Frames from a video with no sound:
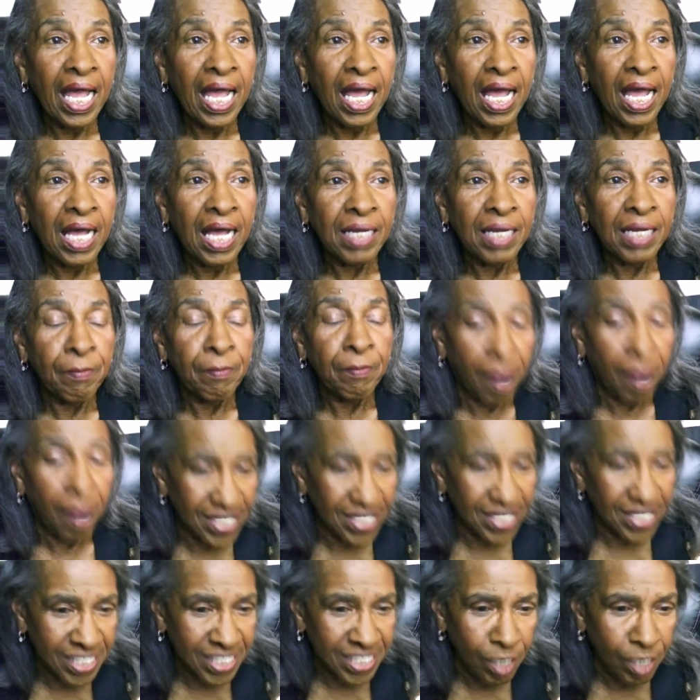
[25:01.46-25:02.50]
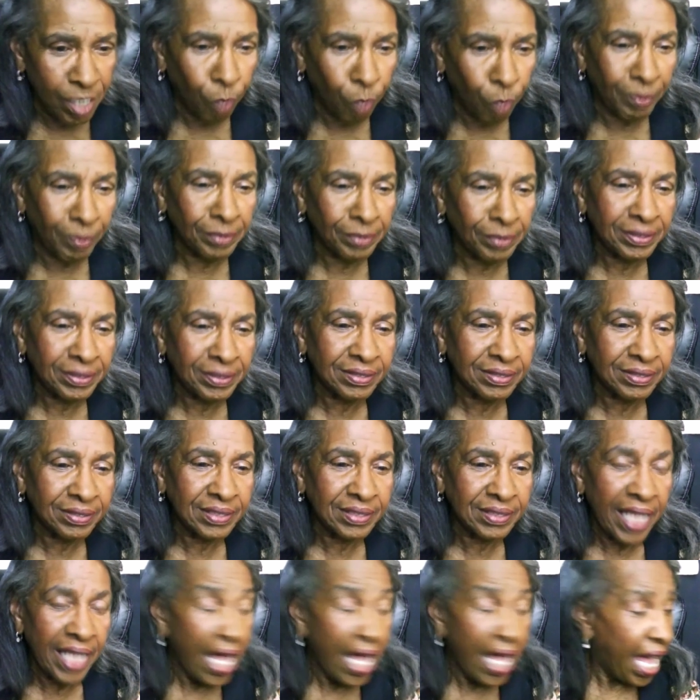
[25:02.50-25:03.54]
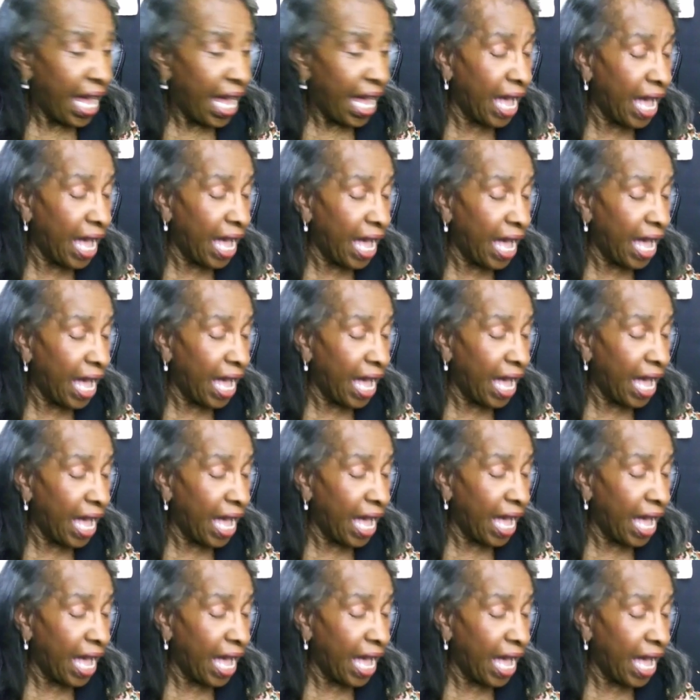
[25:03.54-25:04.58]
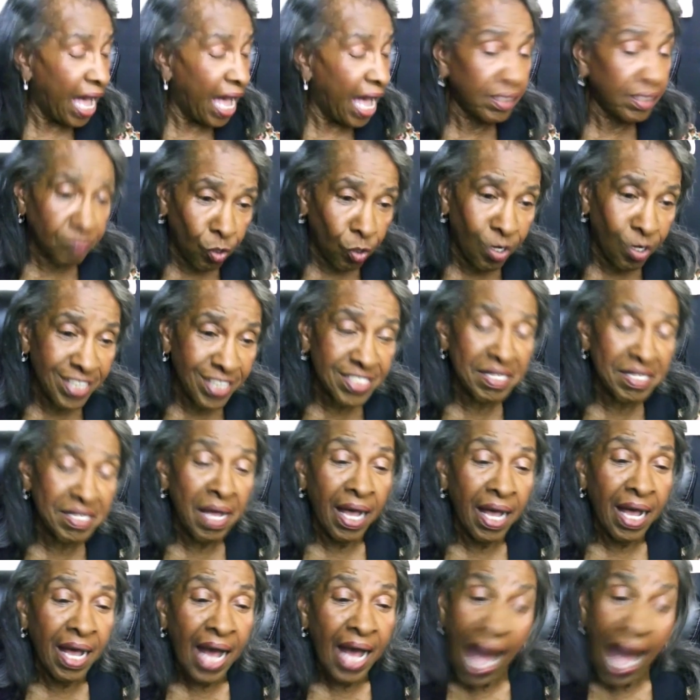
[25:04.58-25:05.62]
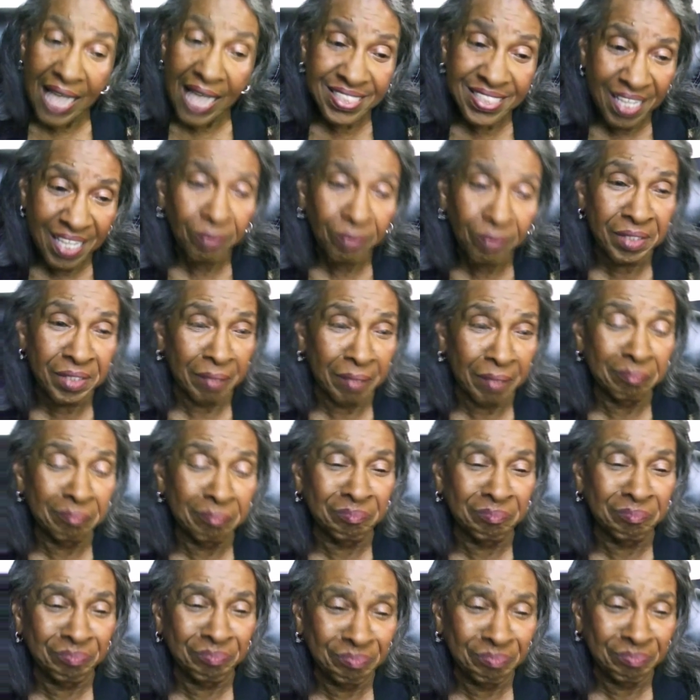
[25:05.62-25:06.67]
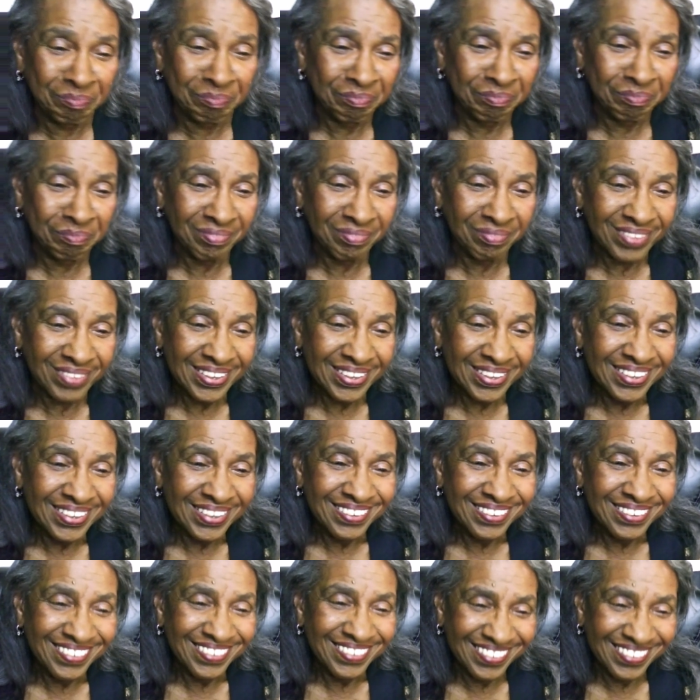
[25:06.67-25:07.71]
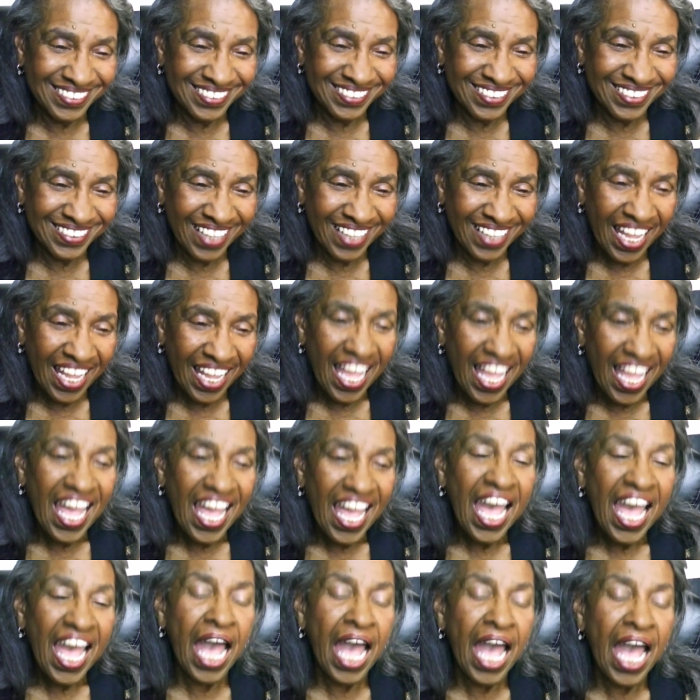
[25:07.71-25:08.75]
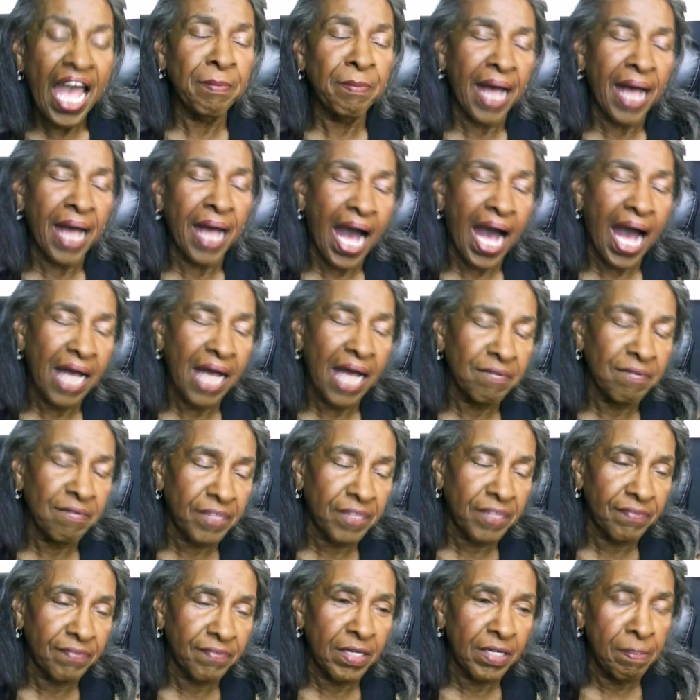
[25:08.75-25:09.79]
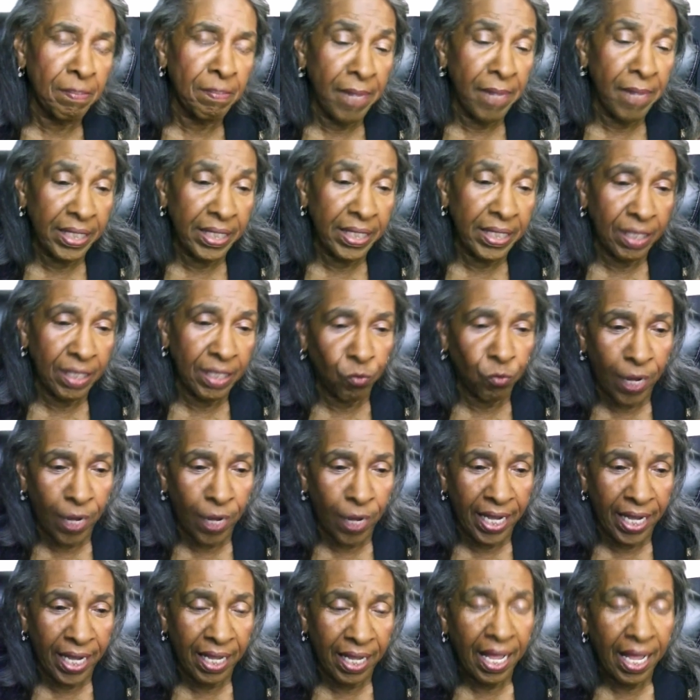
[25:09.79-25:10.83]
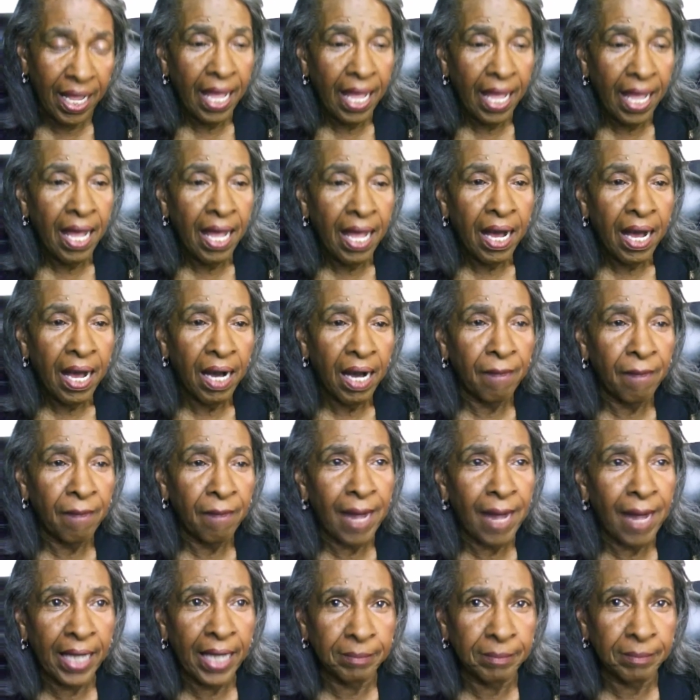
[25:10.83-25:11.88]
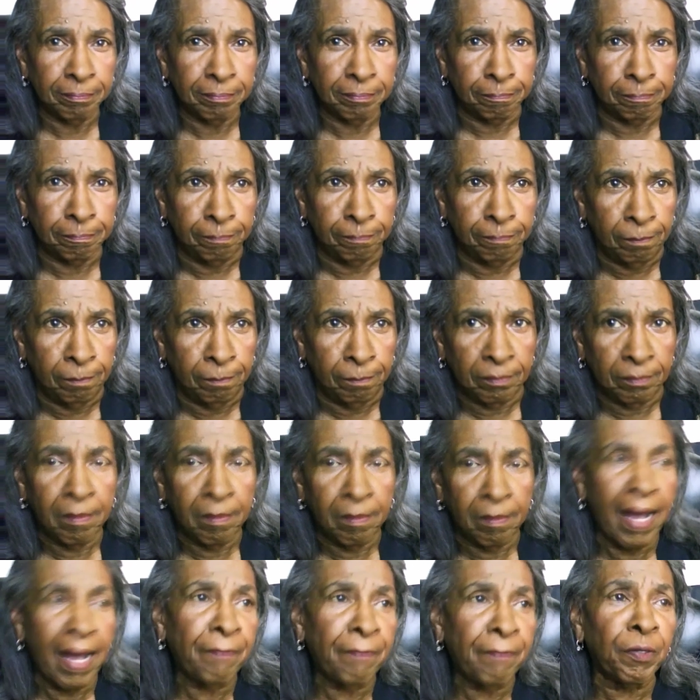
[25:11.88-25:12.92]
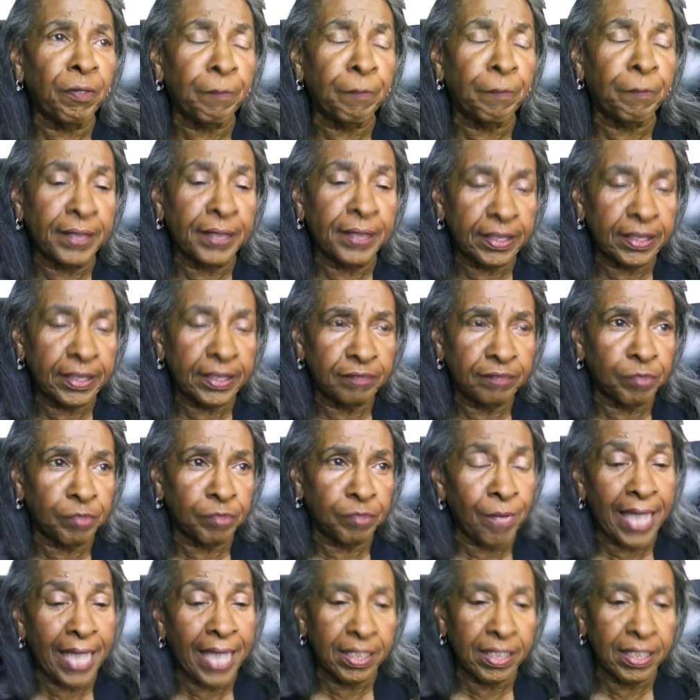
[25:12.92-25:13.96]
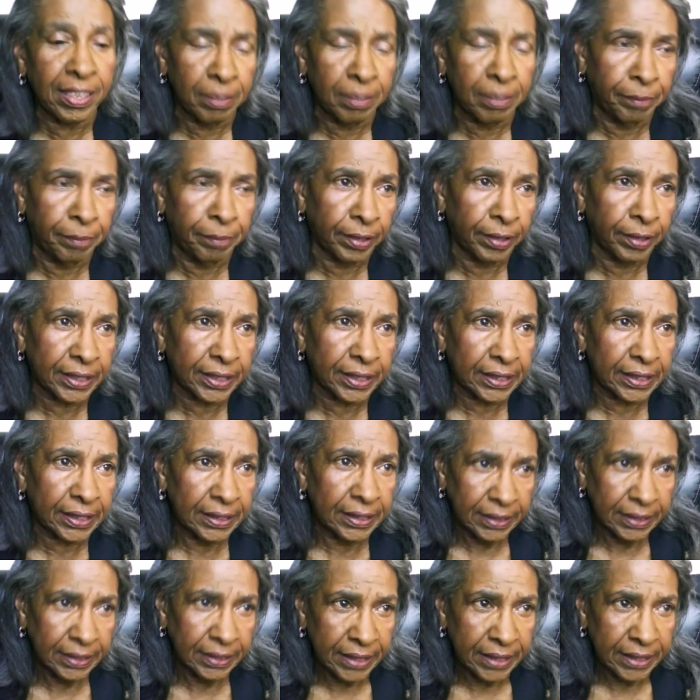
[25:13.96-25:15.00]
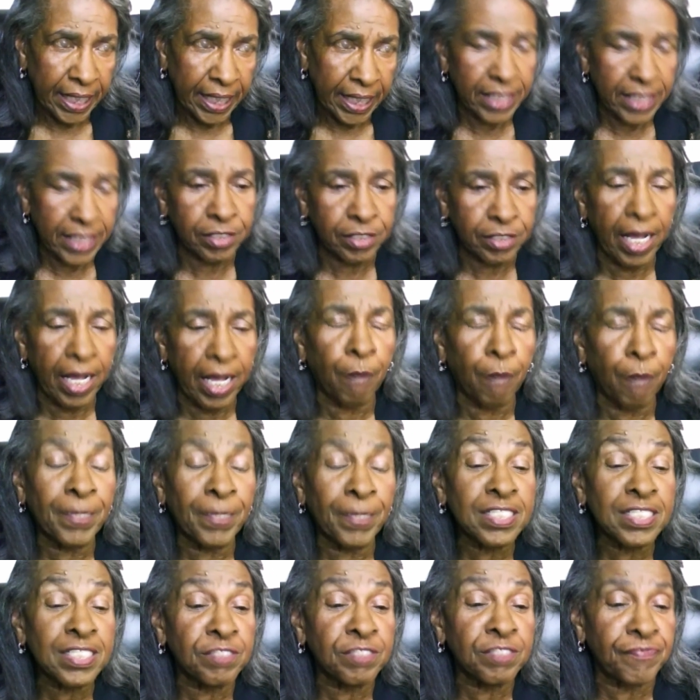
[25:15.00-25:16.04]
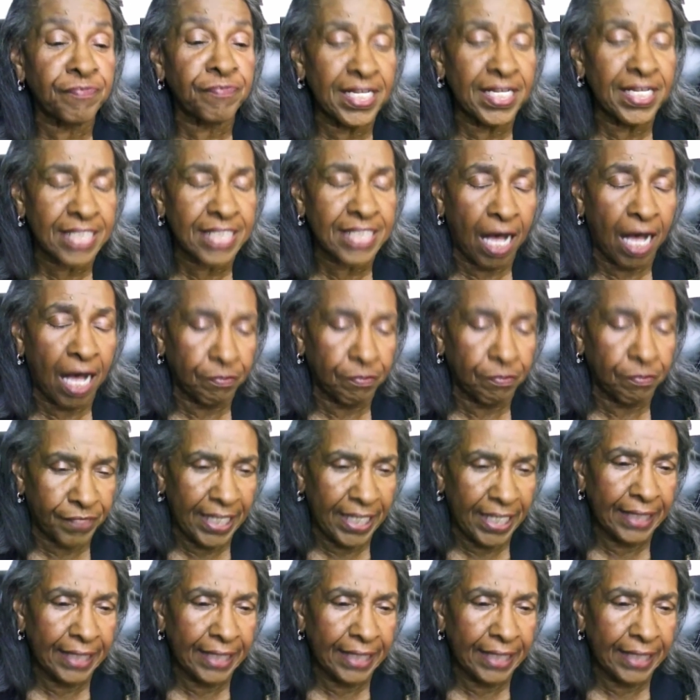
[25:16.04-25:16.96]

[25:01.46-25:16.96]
Barnes and Nobles, and of course, I sell them. Of course, wonderful. Wonderful. And I have given many away. My my purpose for writing the books is to help us to face our feelings